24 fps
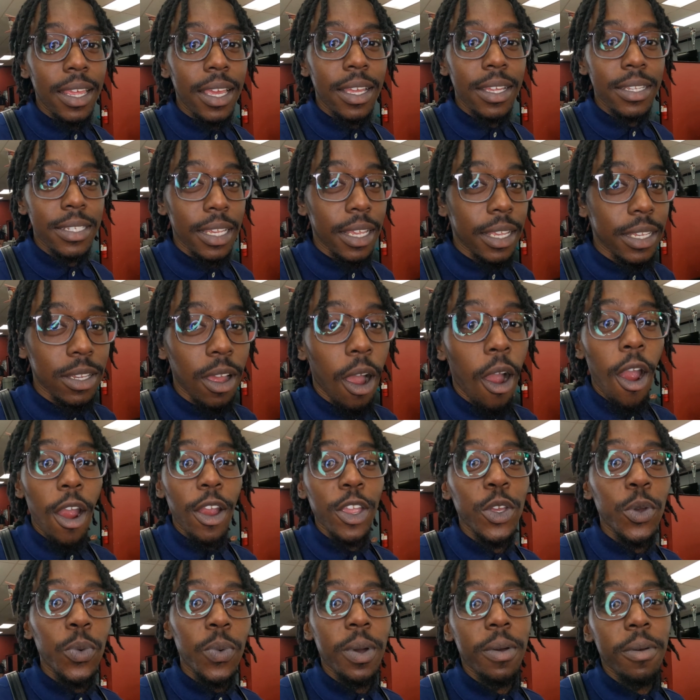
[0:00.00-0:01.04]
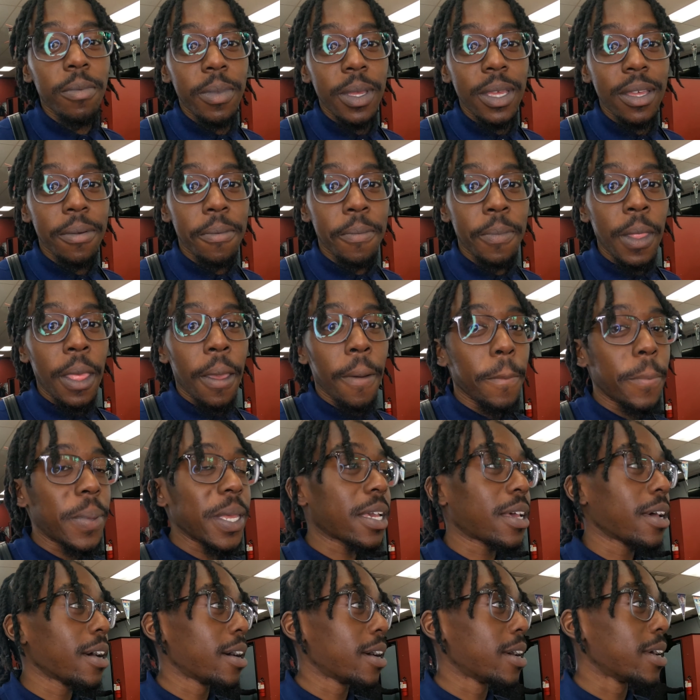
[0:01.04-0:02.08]
niggas is arguing with me
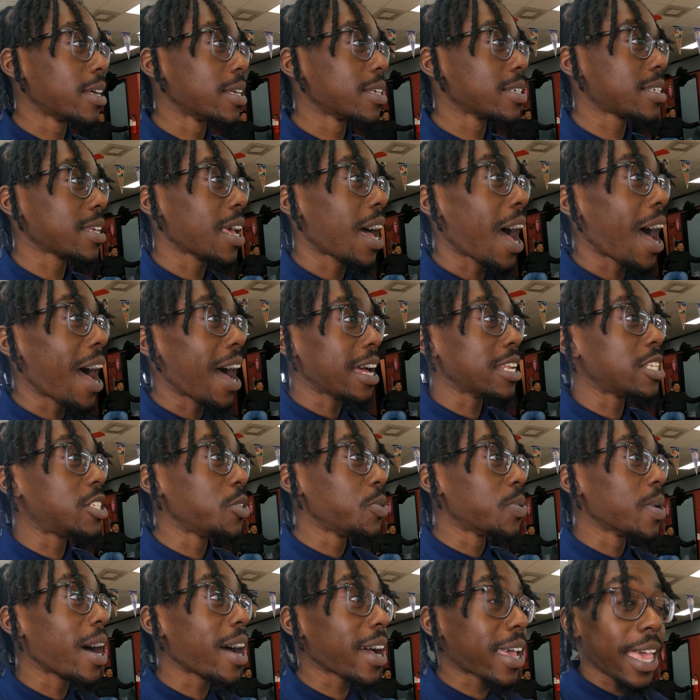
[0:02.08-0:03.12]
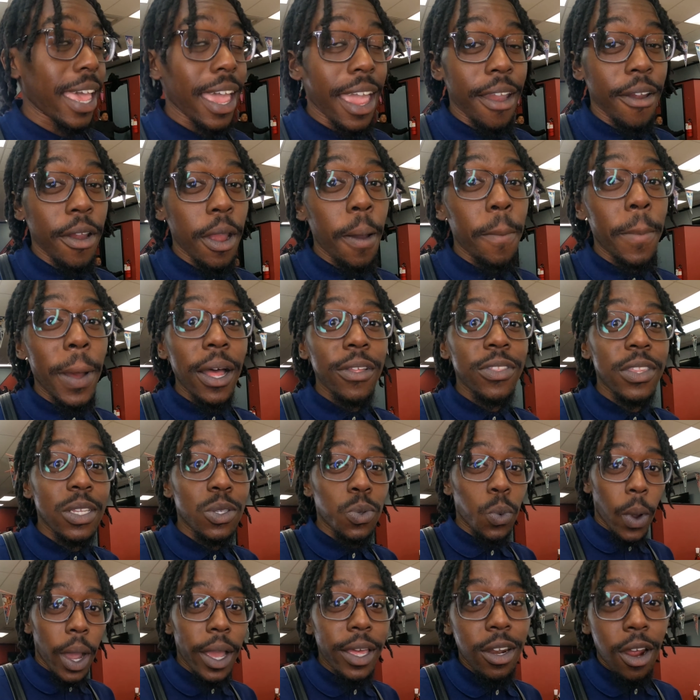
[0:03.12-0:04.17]
because I do not care about this
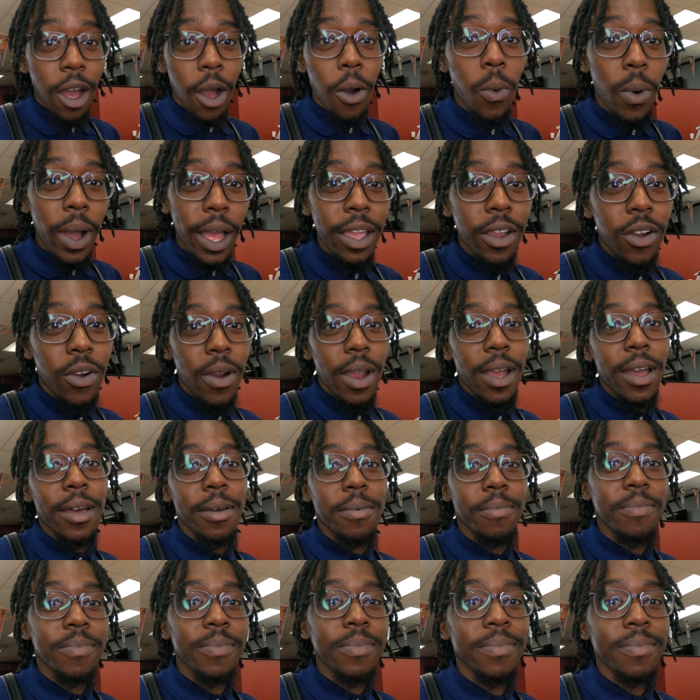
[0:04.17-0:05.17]
white on white crime.